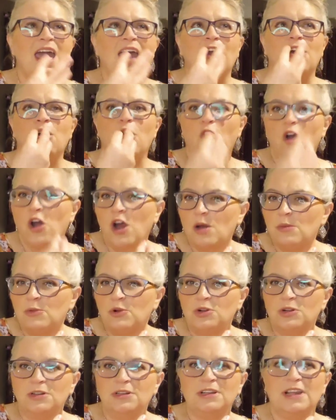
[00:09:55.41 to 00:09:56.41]
and
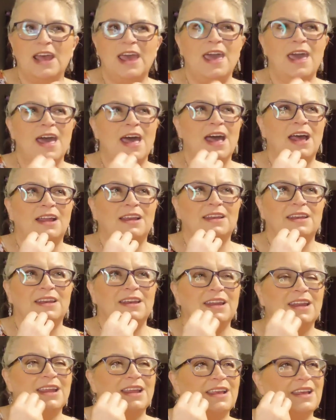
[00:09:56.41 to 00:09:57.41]
caramel
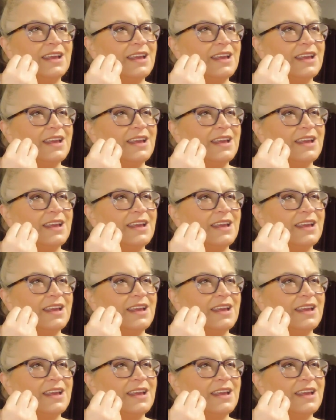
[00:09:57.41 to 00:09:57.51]
and